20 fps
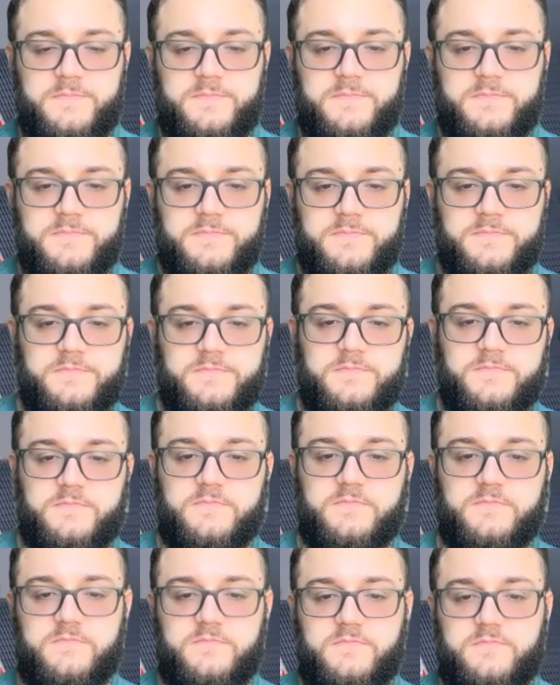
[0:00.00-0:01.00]

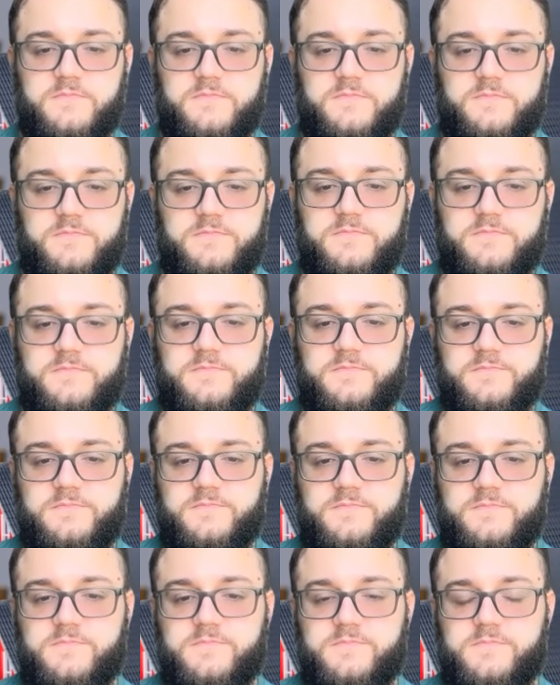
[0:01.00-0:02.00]

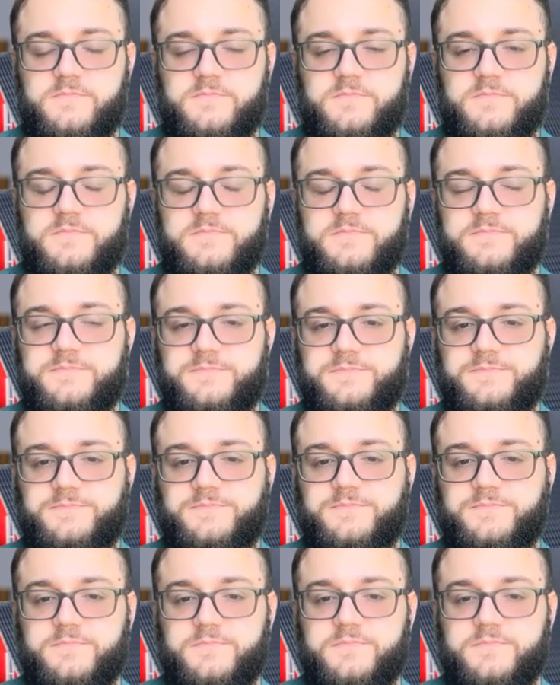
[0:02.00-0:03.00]

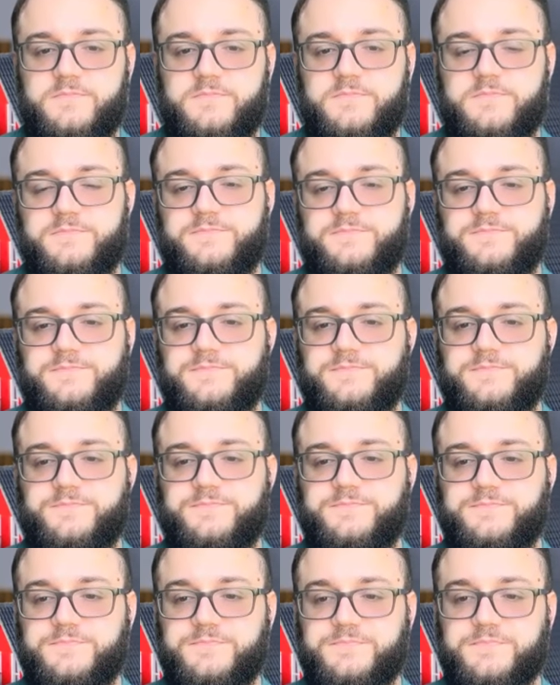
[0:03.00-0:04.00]

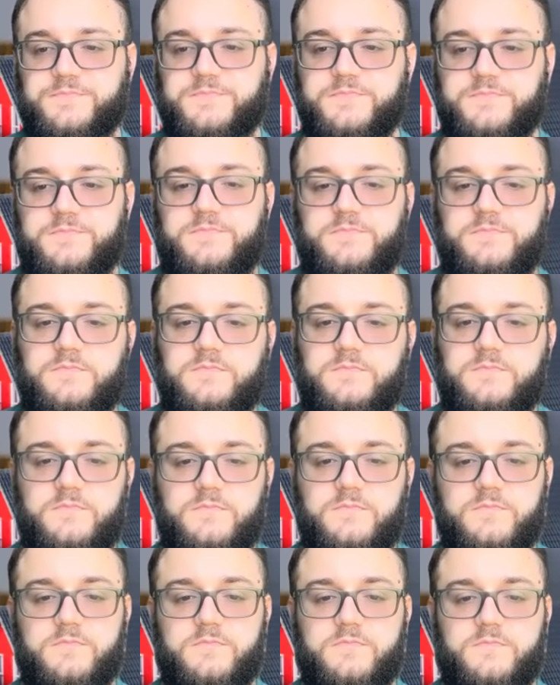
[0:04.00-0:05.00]

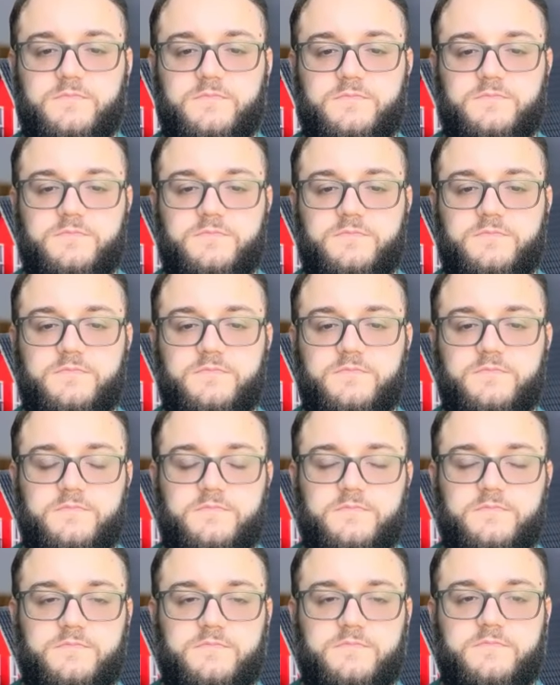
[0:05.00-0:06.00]

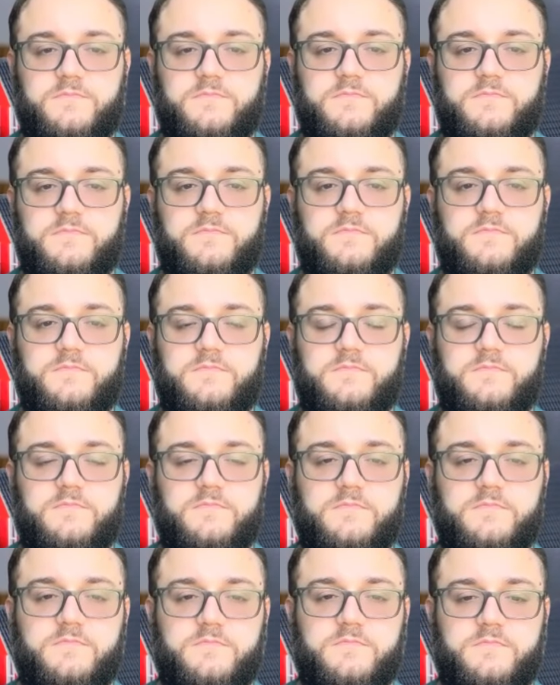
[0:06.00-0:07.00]

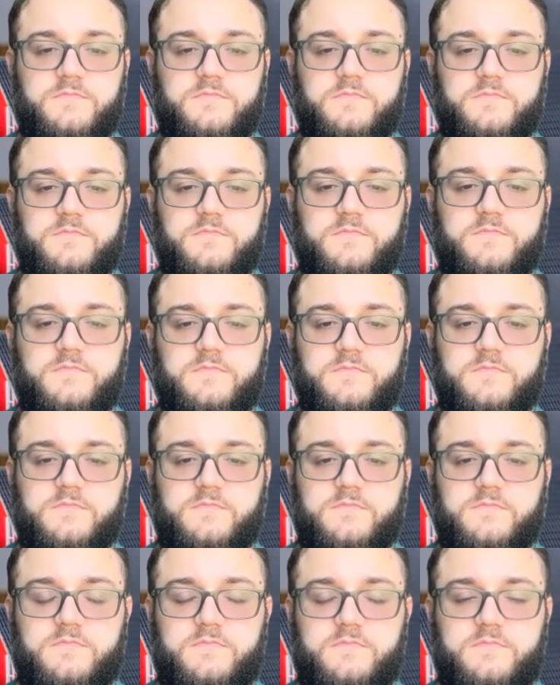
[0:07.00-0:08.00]
This person isn't speaking.